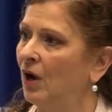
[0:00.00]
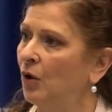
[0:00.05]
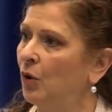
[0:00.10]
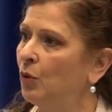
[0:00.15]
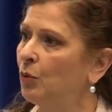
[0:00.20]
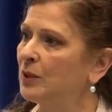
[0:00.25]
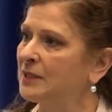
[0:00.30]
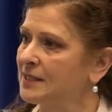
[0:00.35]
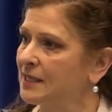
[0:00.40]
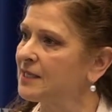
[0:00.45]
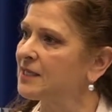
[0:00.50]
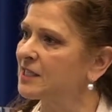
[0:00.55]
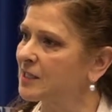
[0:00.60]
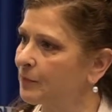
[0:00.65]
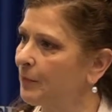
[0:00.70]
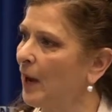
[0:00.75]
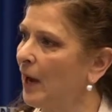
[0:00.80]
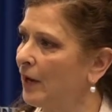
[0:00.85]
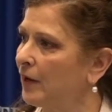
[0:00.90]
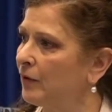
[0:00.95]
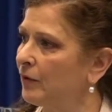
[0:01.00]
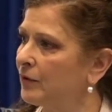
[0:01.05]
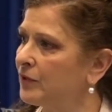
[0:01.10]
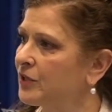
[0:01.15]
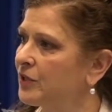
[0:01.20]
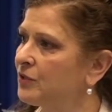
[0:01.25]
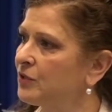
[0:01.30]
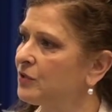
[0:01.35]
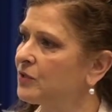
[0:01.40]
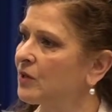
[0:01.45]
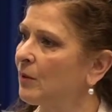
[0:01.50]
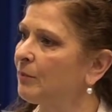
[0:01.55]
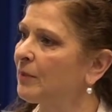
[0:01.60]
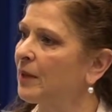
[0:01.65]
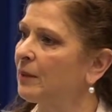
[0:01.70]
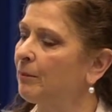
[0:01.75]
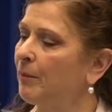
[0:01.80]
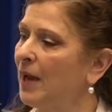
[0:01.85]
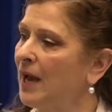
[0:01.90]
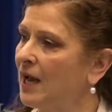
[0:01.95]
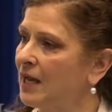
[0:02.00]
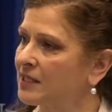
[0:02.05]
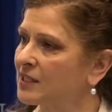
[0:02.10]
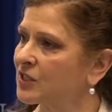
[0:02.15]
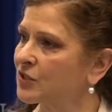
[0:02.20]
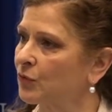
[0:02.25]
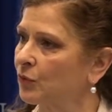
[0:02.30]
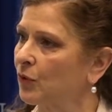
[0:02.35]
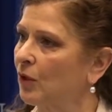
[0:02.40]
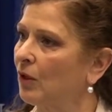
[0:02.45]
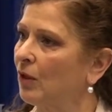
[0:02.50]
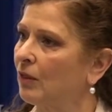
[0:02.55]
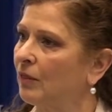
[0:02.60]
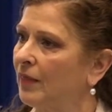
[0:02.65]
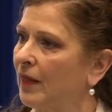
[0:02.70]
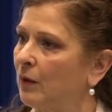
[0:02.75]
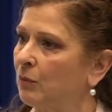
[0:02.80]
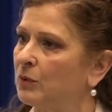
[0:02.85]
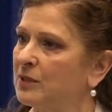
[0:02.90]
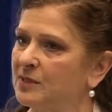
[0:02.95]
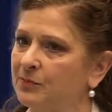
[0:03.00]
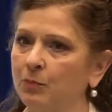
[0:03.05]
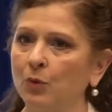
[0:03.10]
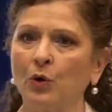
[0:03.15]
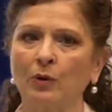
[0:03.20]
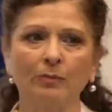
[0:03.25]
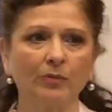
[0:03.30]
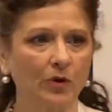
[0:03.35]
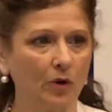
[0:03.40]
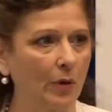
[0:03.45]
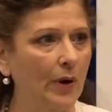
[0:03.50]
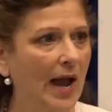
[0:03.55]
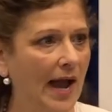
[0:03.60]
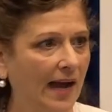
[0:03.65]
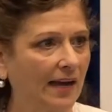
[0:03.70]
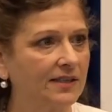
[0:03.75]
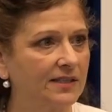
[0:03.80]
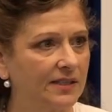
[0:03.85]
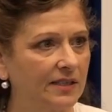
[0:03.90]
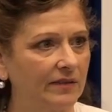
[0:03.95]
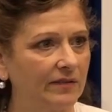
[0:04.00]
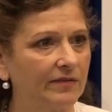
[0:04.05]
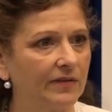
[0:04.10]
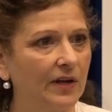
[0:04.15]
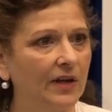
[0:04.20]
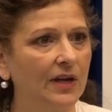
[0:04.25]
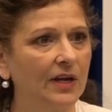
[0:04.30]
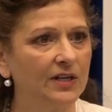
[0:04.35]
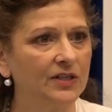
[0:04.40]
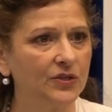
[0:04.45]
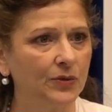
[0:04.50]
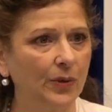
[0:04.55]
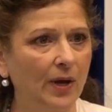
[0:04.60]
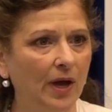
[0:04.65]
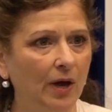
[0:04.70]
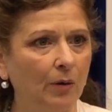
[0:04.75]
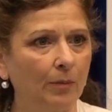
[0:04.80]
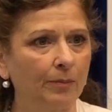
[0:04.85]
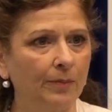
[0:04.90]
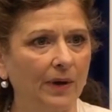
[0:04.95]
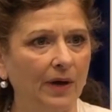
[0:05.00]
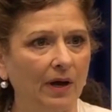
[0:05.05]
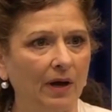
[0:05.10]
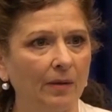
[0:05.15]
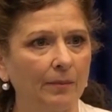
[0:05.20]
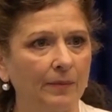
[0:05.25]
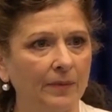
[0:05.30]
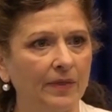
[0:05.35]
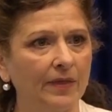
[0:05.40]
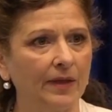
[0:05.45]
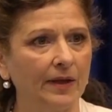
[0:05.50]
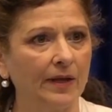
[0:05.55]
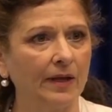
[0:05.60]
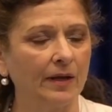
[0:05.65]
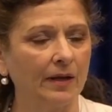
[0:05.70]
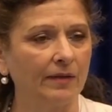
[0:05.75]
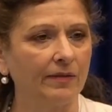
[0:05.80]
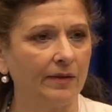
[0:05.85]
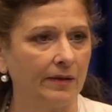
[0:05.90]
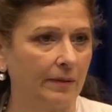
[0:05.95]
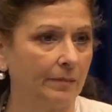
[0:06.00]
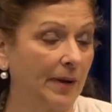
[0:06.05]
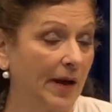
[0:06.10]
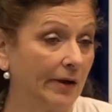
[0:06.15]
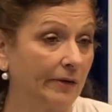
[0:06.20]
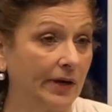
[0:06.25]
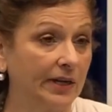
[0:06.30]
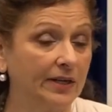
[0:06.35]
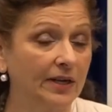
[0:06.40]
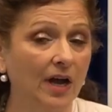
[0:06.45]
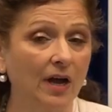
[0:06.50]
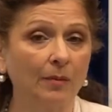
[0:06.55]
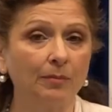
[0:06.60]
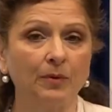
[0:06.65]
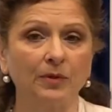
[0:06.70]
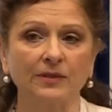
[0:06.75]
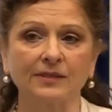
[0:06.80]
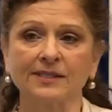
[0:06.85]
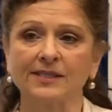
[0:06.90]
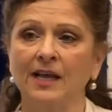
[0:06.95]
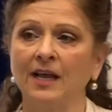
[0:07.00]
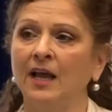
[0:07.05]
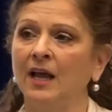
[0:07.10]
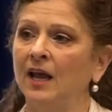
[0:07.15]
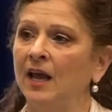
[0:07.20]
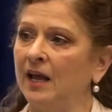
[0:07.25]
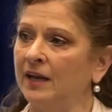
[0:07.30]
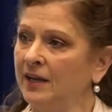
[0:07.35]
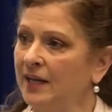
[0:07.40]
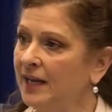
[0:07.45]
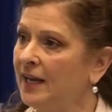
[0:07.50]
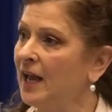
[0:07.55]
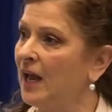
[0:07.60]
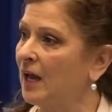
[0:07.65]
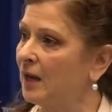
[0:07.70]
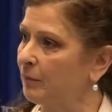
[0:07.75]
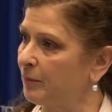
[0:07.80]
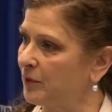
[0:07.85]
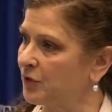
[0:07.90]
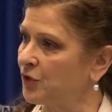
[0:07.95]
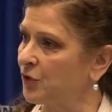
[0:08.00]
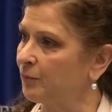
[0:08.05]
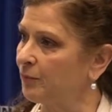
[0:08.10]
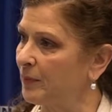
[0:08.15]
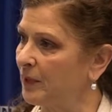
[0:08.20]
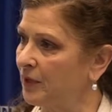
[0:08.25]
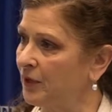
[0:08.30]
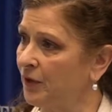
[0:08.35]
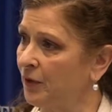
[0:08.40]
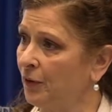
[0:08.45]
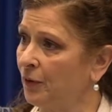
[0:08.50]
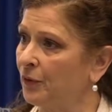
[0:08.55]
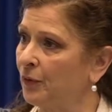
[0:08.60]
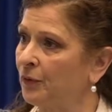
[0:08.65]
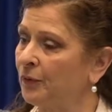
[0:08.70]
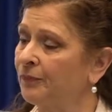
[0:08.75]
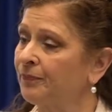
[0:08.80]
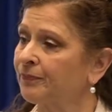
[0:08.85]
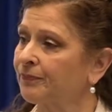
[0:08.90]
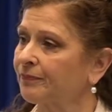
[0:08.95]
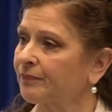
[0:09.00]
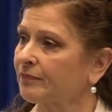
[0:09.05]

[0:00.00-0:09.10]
who was inspired to do something pastoral that was more proactive to help um, the, the married couples. And he had Bishop McHugh